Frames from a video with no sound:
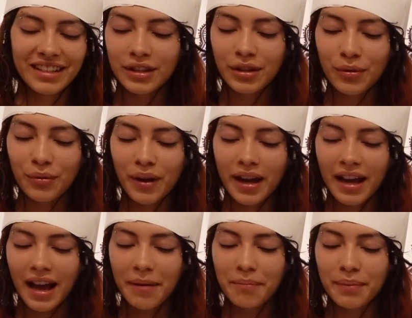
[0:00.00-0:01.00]
The way
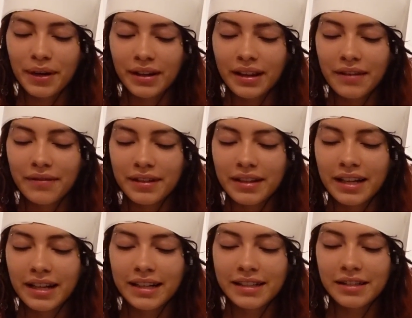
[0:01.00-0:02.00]
I barely even
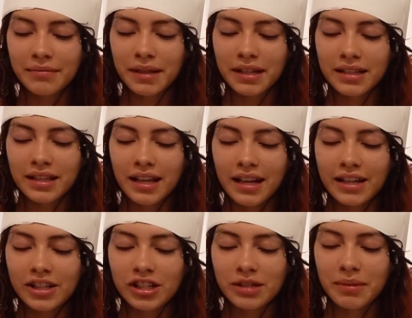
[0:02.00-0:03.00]
needed to mix it and it
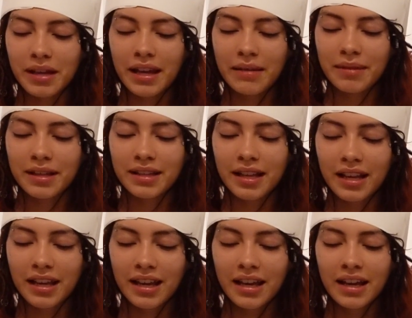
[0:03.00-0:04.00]
just became this like
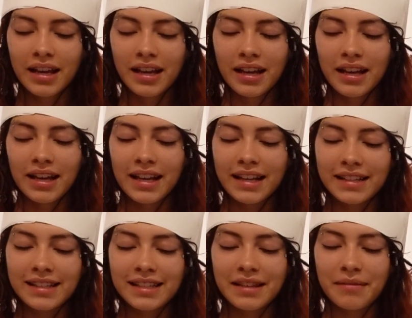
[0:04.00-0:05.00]

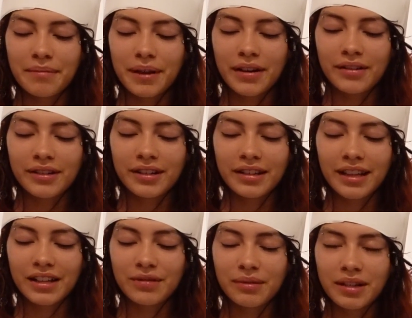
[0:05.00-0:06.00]
instant powder.
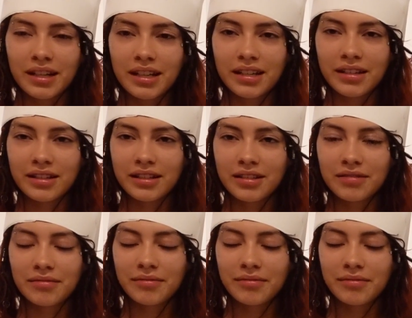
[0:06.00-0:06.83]
That's what it is.